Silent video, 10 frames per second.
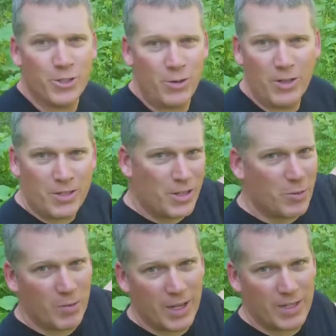So all these
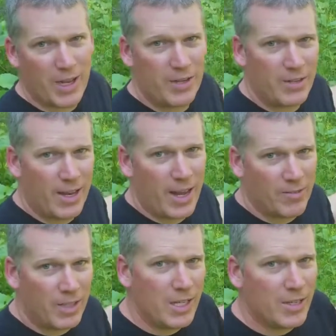other plants out here that
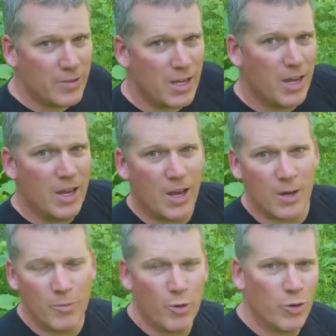have leaves
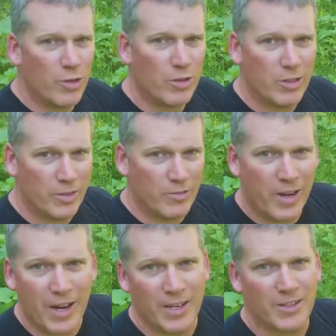are more
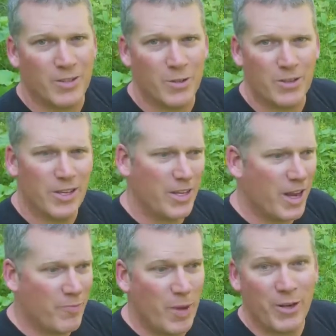advanced. They
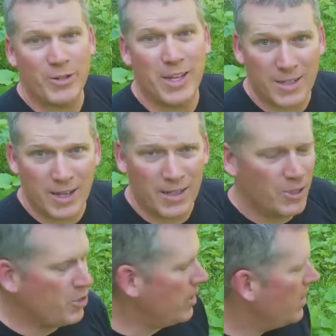have better
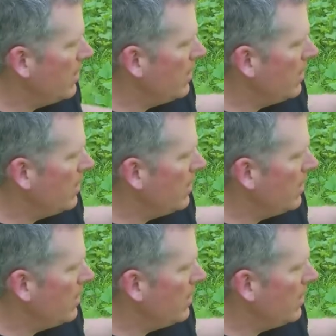technology.